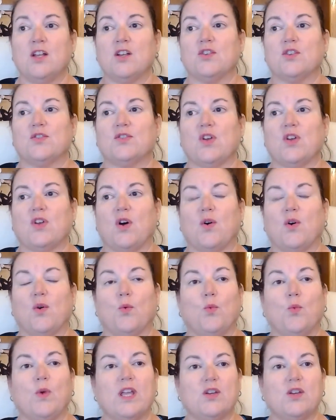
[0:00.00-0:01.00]
So
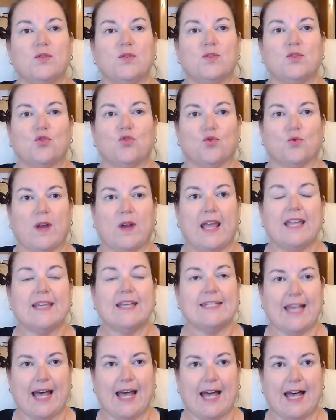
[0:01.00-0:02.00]
we use Drake
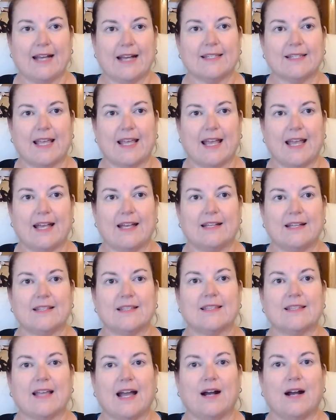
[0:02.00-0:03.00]
Tax
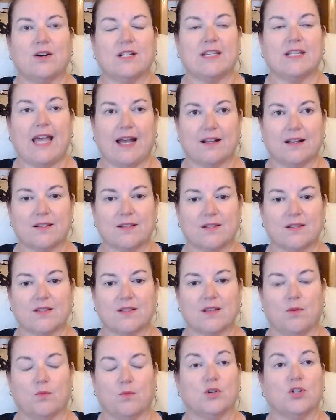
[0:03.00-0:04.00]
as our tax
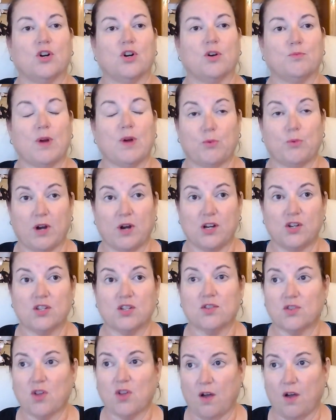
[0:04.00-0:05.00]
return
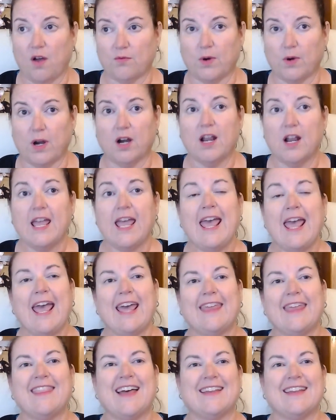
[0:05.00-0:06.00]
preparation software,
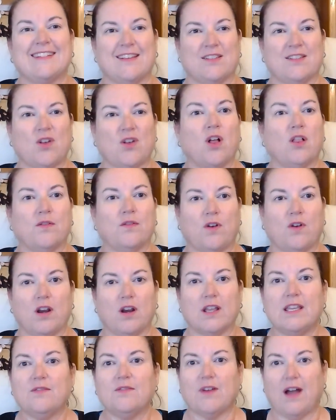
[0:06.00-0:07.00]
and that does all of our
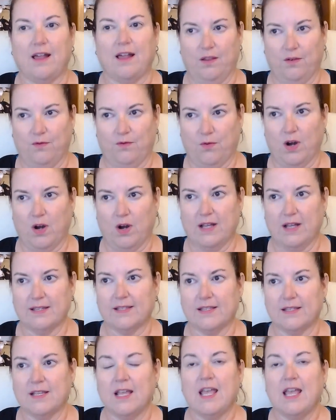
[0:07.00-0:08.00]
e-filing for
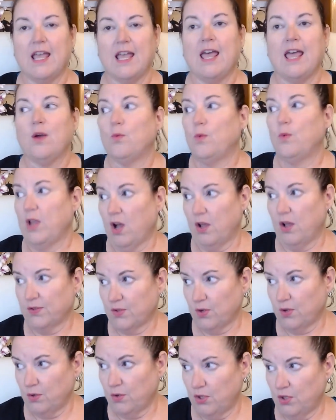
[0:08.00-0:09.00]
us. We
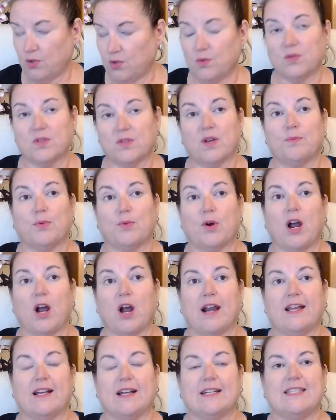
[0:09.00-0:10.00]
also use a
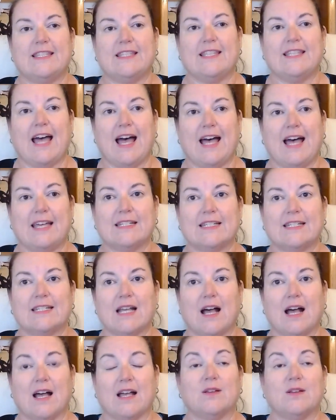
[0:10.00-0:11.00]
product that
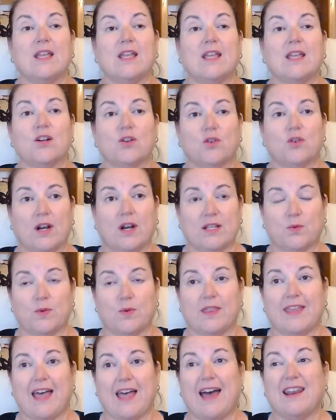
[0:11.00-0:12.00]
integrates
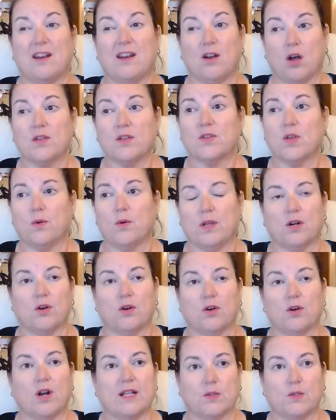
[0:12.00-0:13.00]
with that and also
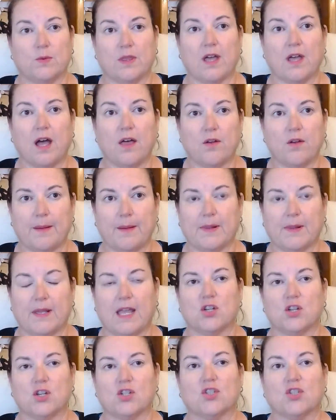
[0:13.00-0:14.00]
integrates with other
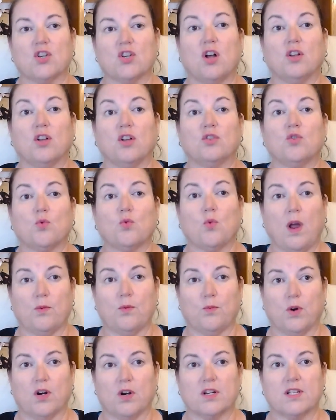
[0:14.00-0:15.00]
applications called
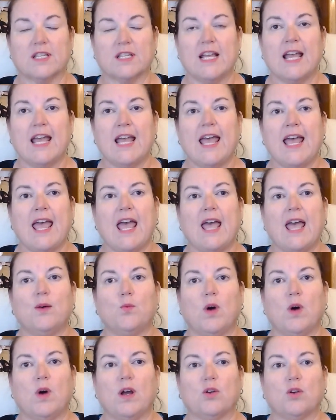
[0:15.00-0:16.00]
Gruntworks.
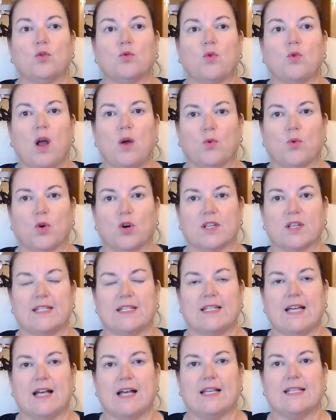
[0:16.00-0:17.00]
And what Gruntworks
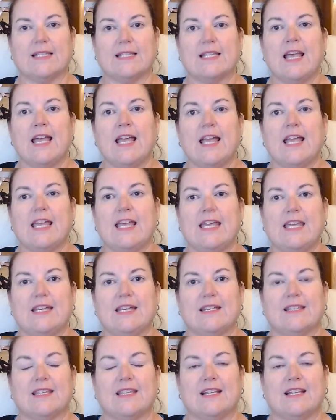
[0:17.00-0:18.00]
does
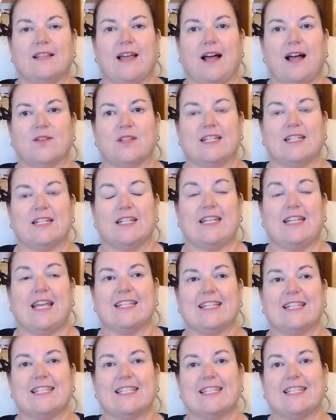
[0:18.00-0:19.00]
is it allows us to
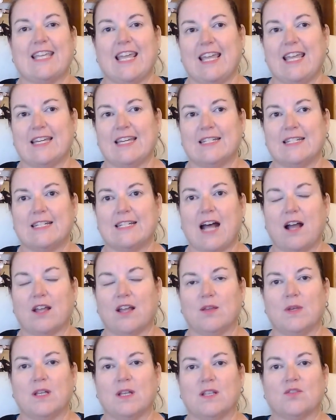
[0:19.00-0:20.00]
take scanned
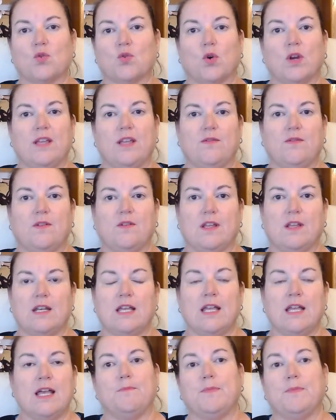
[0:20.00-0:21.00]
documents or even
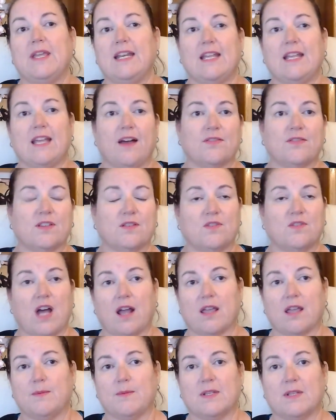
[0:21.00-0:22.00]
PDFs of
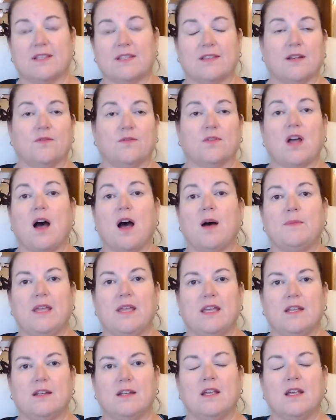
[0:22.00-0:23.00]
documents that have come
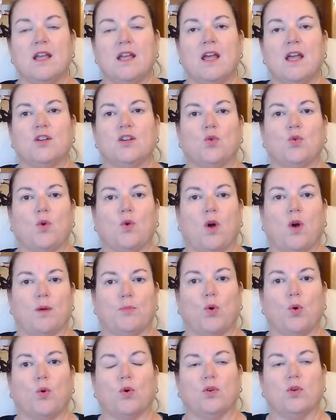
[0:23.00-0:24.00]
in to our
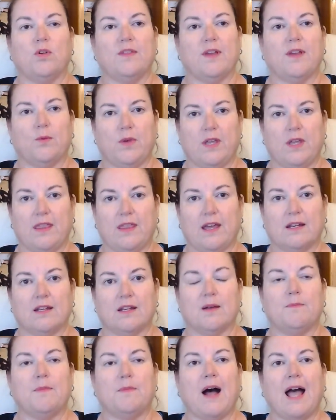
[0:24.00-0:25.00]
portal that we then
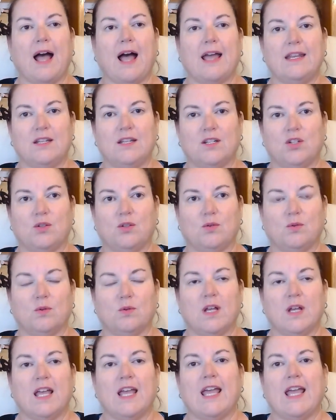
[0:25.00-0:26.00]
combine into
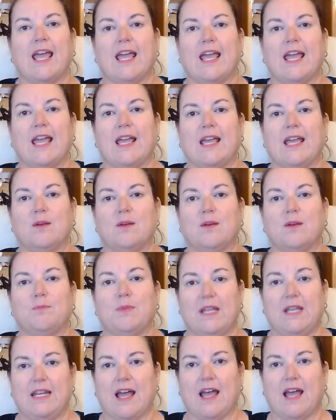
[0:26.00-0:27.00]
a
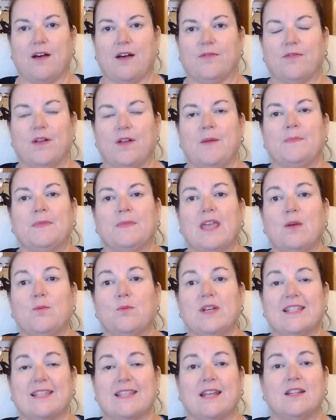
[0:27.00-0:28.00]
PDF and
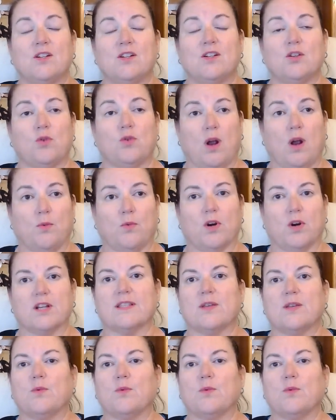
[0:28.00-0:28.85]
we send it to Gruntworks.